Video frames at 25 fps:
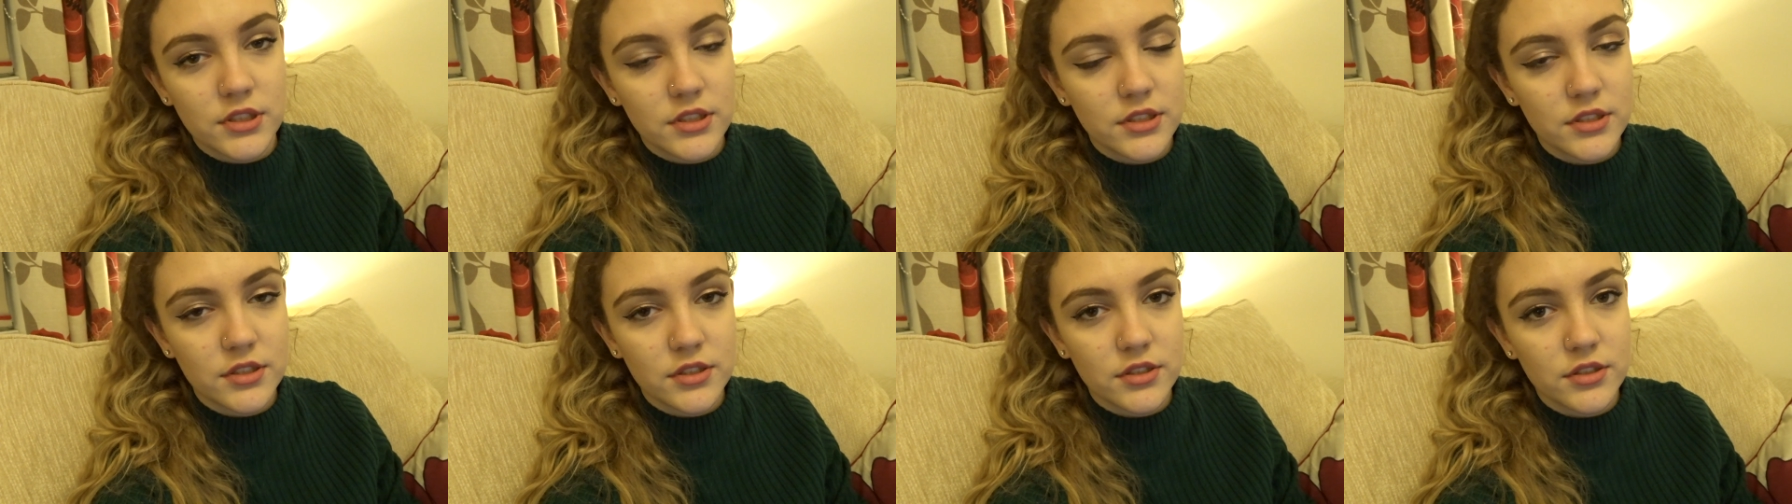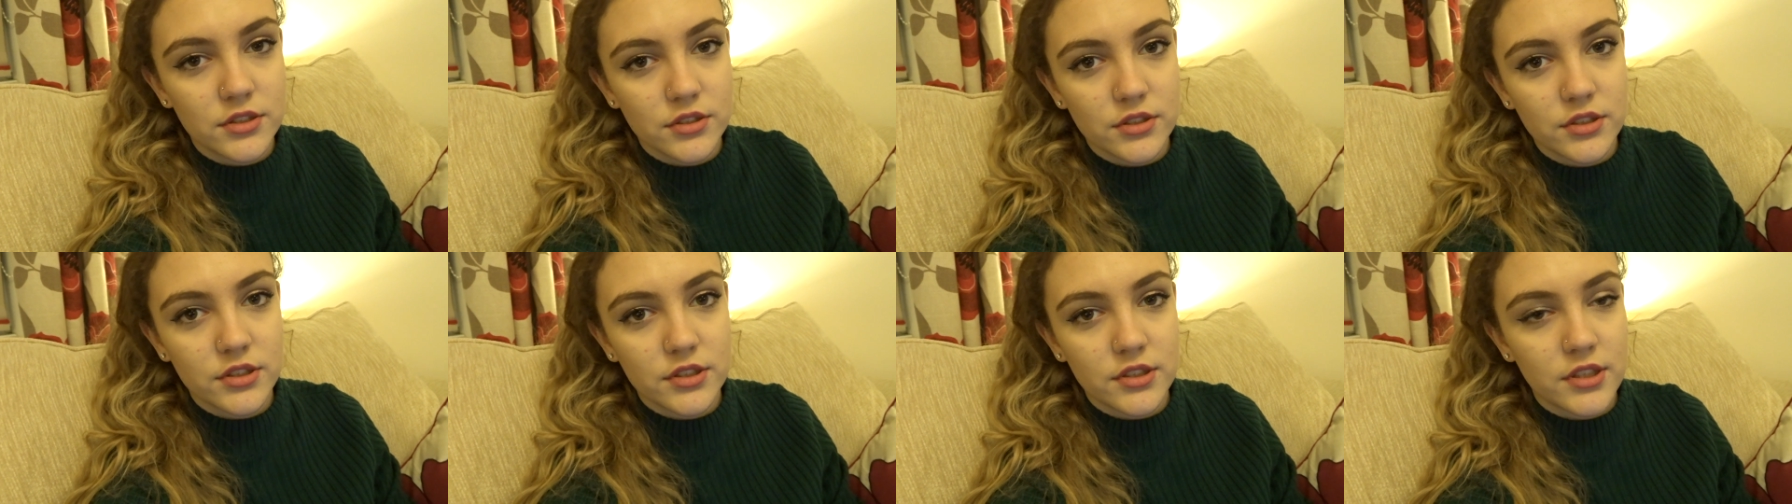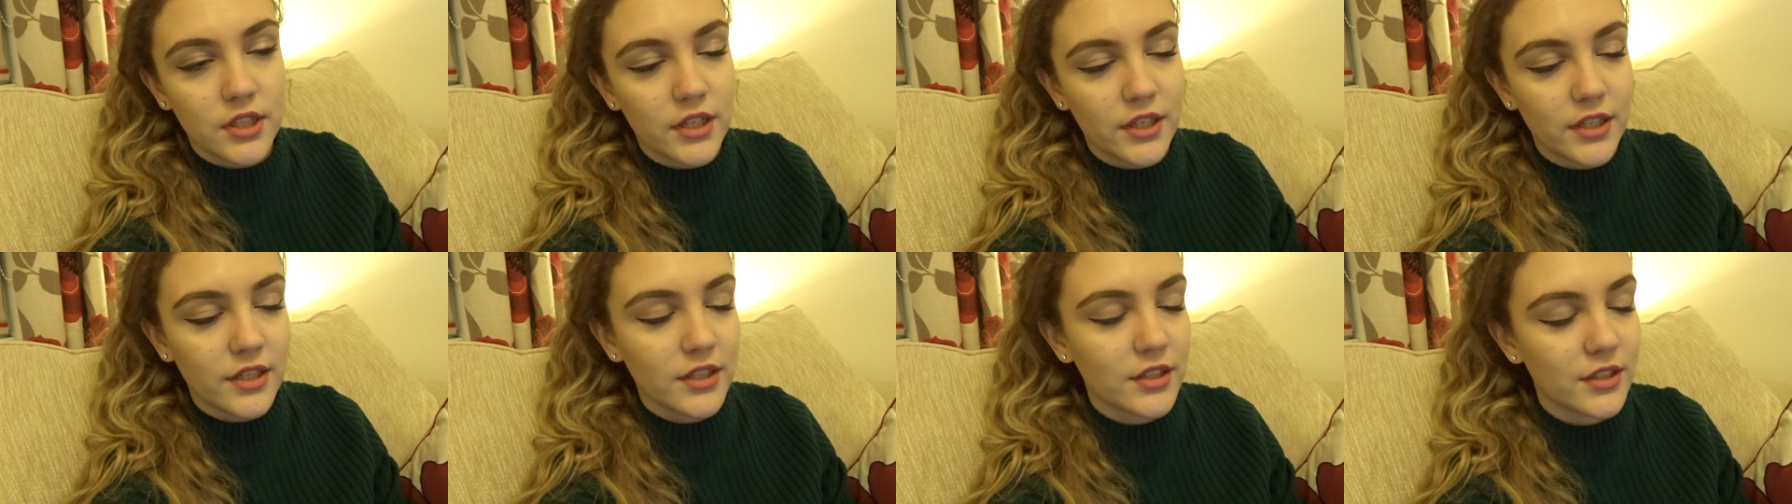is just
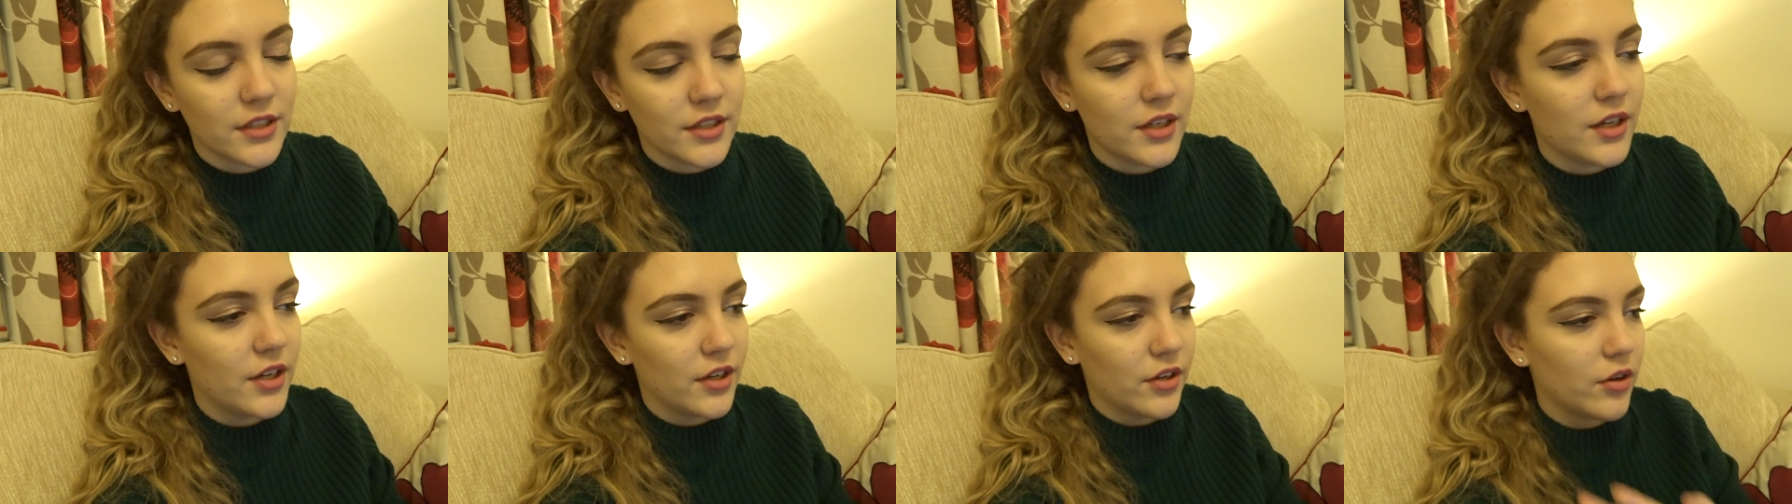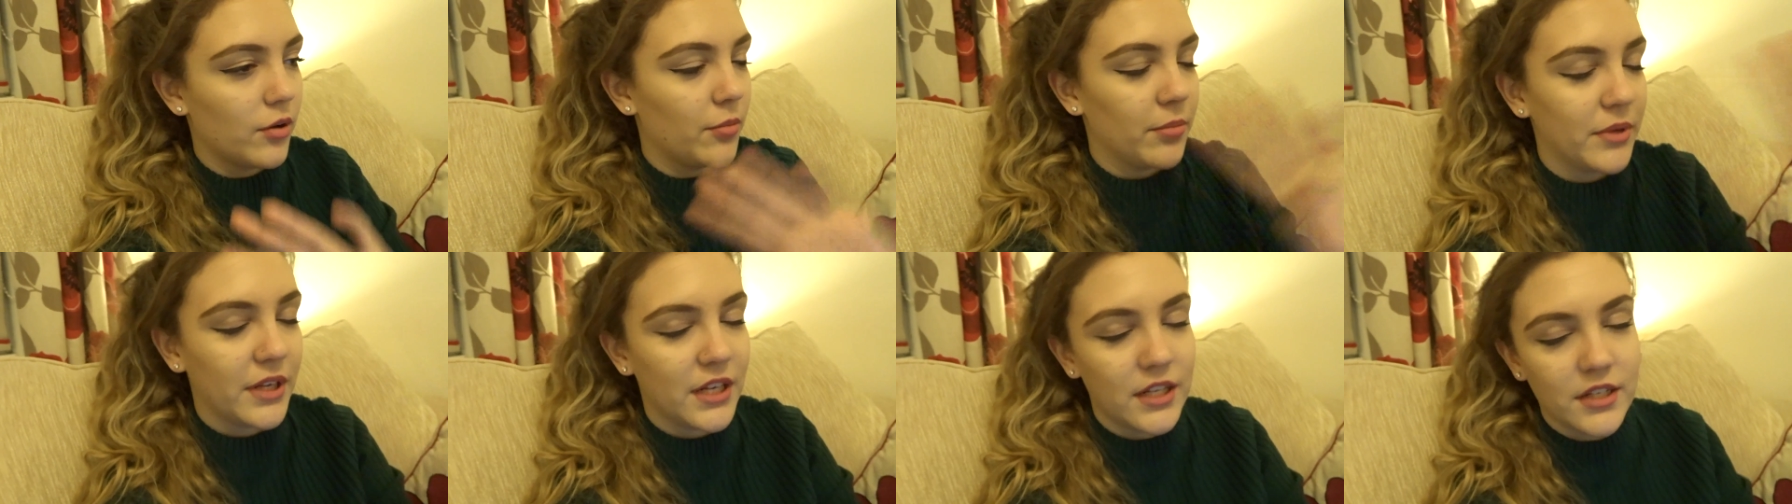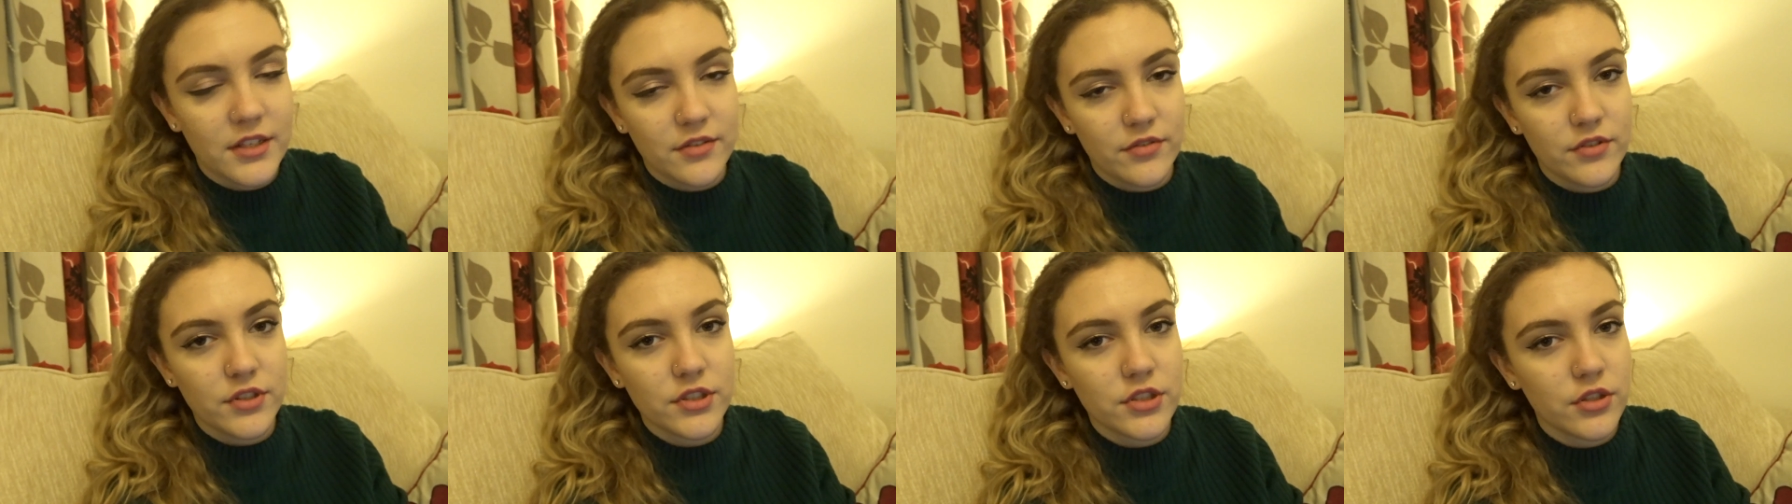like a completely
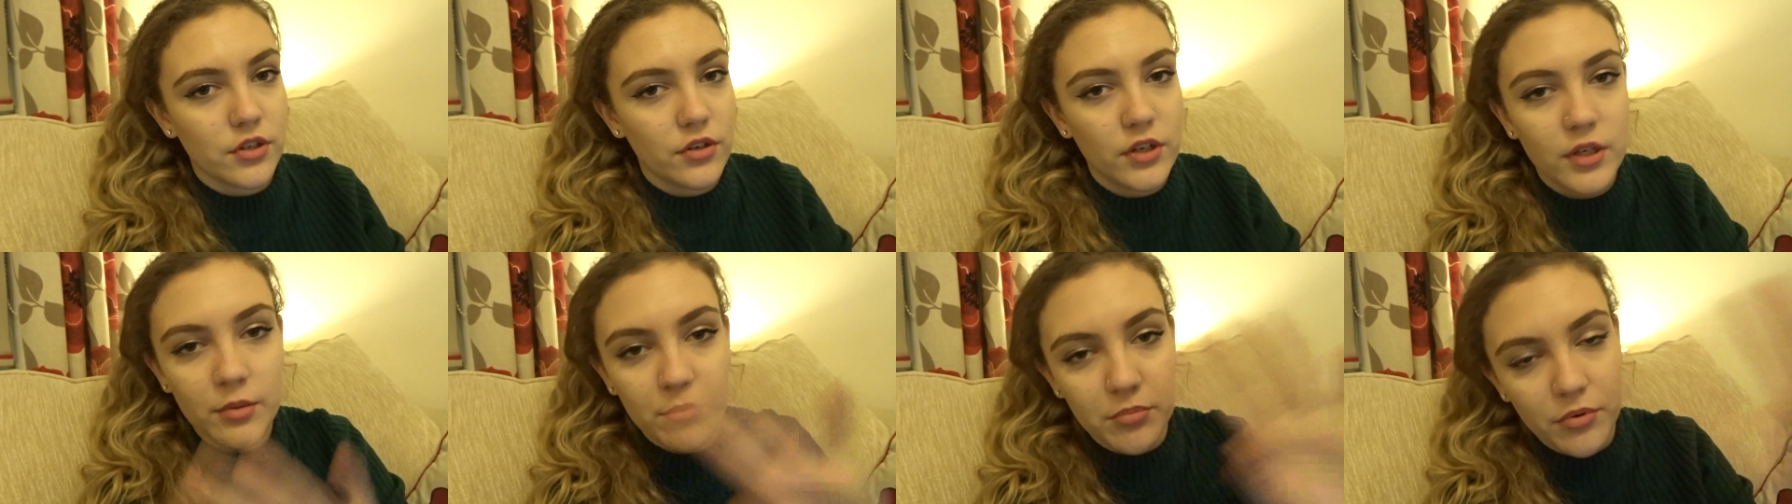different story,